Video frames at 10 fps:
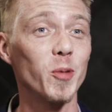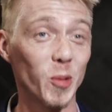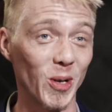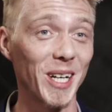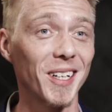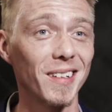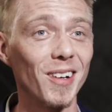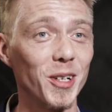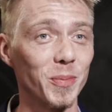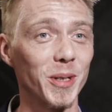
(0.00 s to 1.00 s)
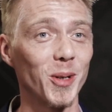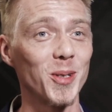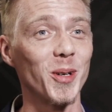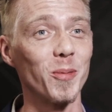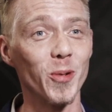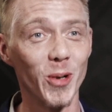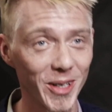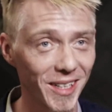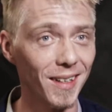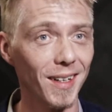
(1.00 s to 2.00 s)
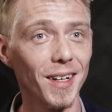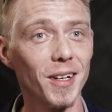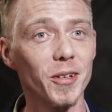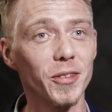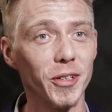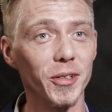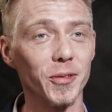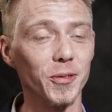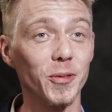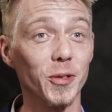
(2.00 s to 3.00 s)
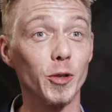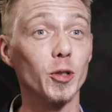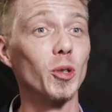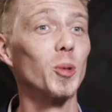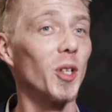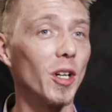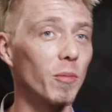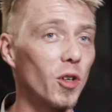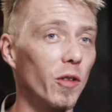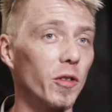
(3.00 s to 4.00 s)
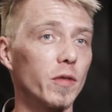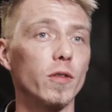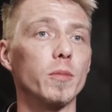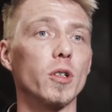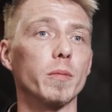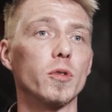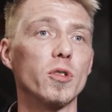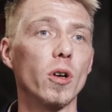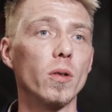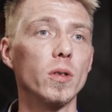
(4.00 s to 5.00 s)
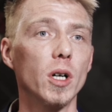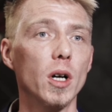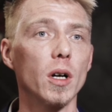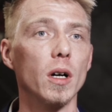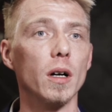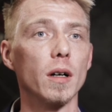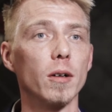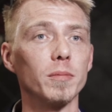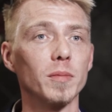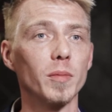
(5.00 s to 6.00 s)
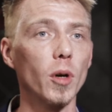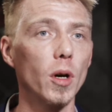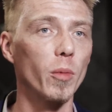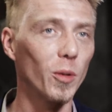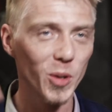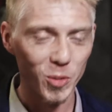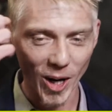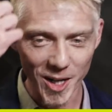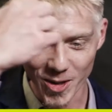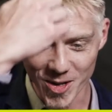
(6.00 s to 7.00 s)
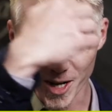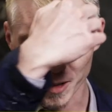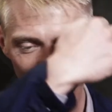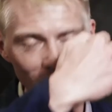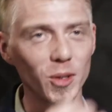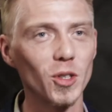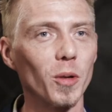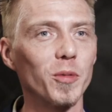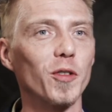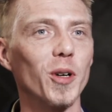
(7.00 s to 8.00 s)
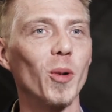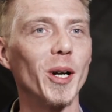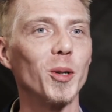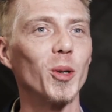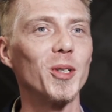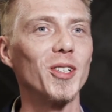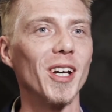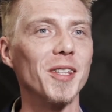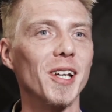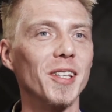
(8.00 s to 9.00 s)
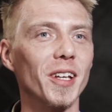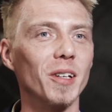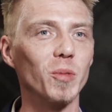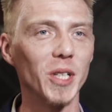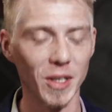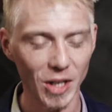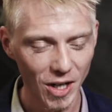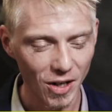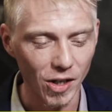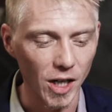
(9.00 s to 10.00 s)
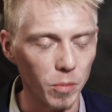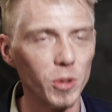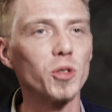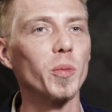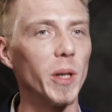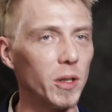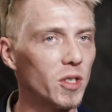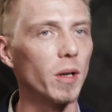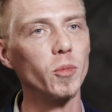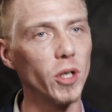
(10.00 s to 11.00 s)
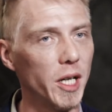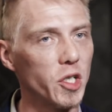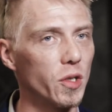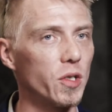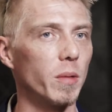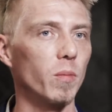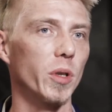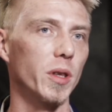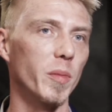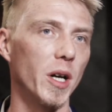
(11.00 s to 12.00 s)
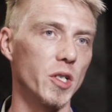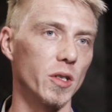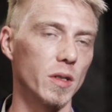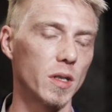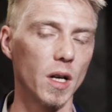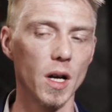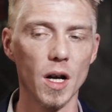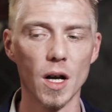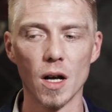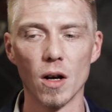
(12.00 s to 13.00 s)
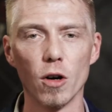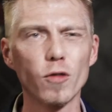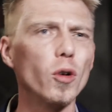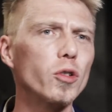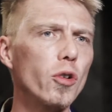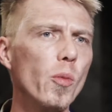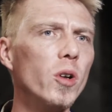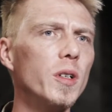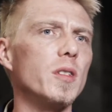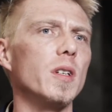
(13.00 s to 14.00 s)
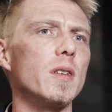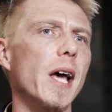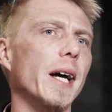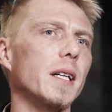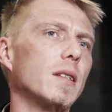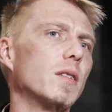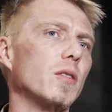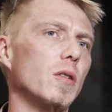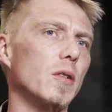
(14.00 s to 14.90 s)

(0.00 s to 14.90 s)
to recognize me because I'm wearing the suit and I'm covered from top to toe. But we write our names on top of our white hood and then we are able to build some relationship with the patients. Of course, communities act